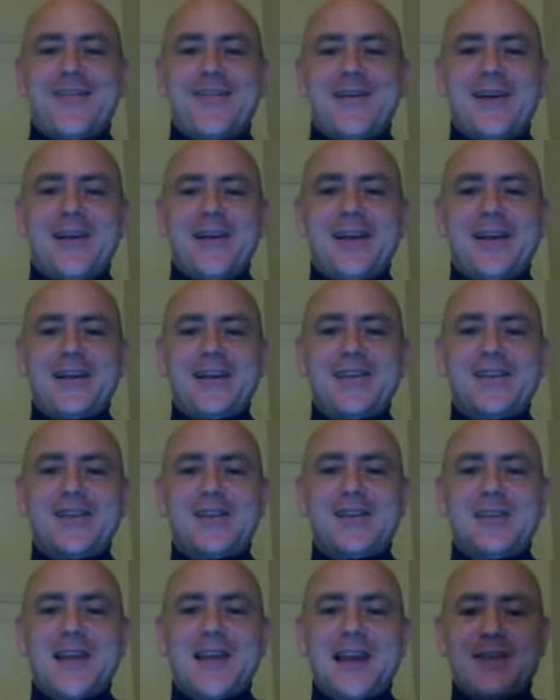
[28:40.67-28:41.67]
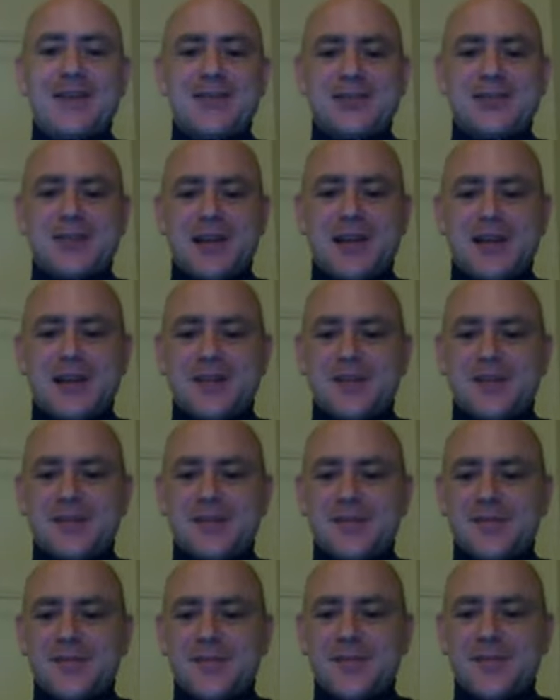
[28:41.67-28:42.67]
an English language
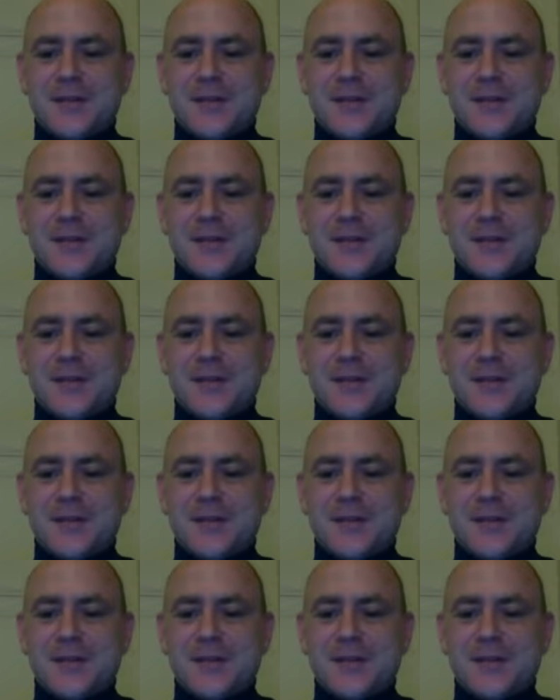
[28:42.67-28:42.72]
classroom.